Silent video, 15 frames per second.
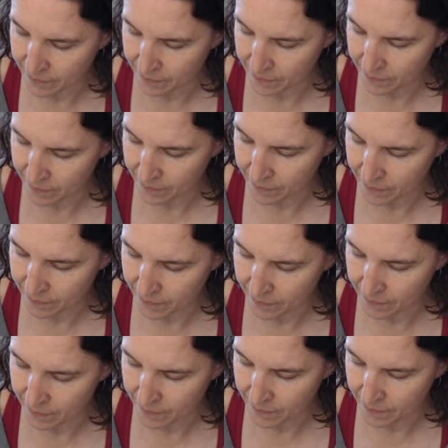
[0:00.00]

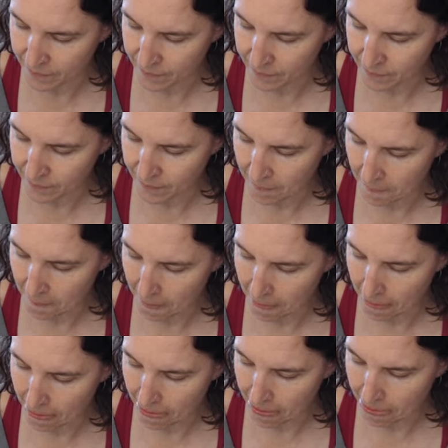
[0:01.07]

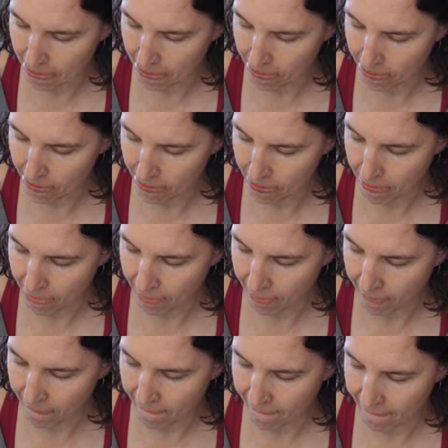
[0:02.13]

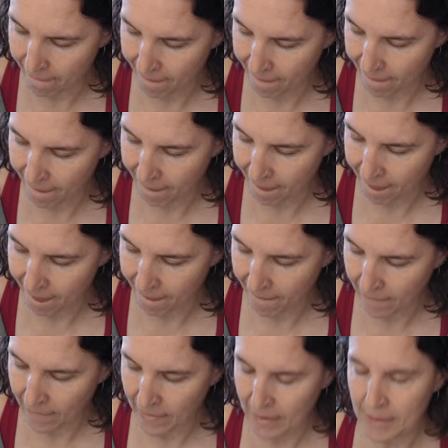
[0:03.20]

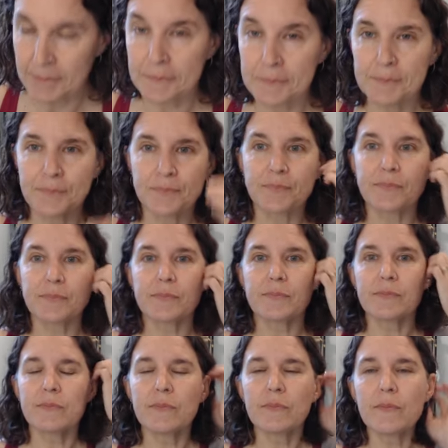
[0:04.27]

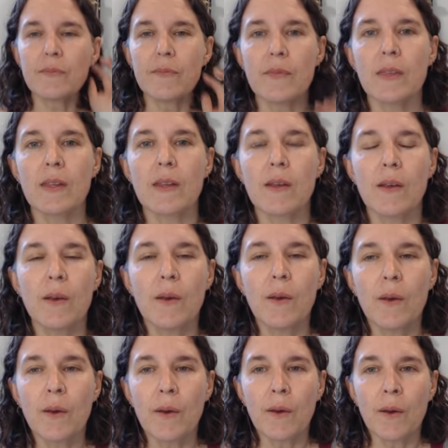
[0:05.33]

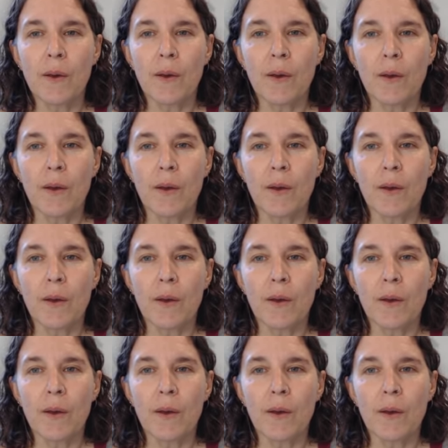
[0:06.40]
Nothing is said.